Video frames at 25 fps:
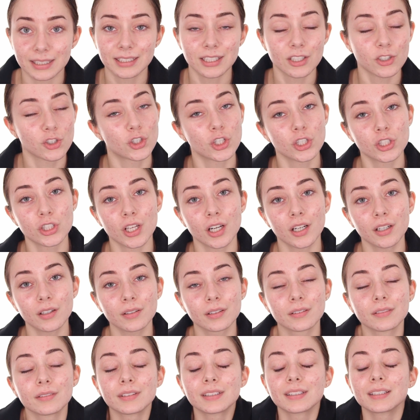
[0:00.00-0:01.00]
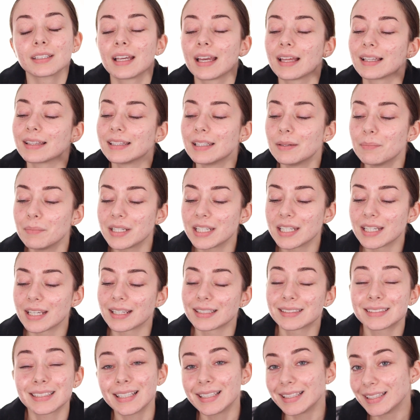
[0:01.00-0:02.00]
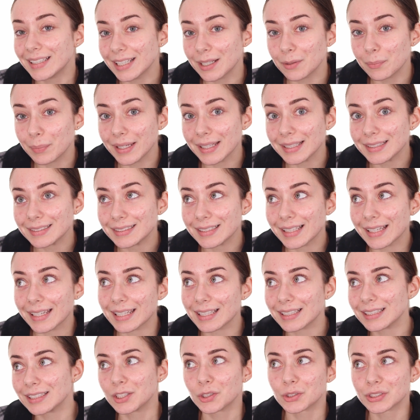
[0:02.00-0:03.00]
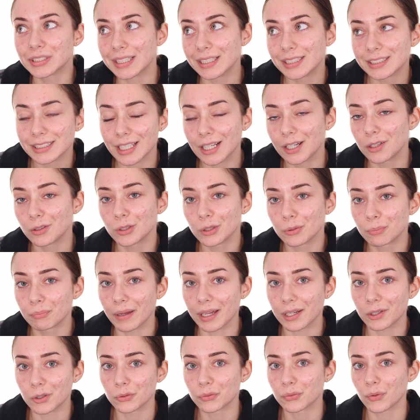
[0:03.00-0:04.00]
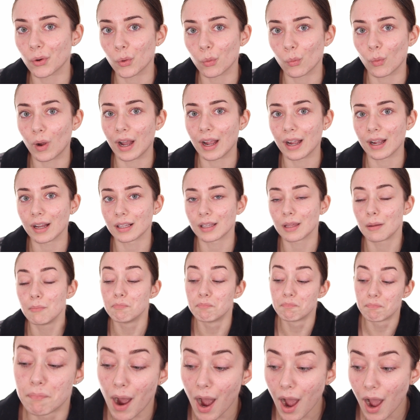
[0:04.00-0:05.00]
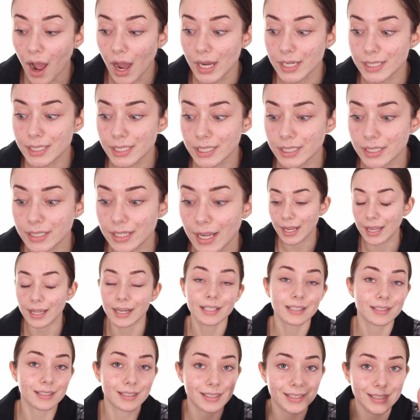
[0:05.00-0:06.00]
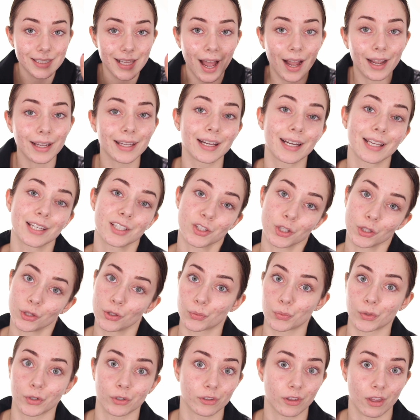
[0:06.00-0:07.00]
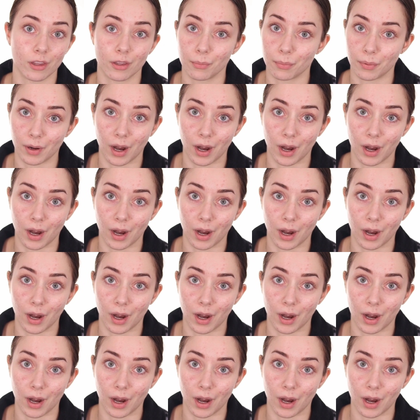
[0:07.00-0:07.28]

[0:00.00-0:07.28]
This is just gonna eliminate a little bit, like your skin's gonna look better for a while, but it is not getting to the root of the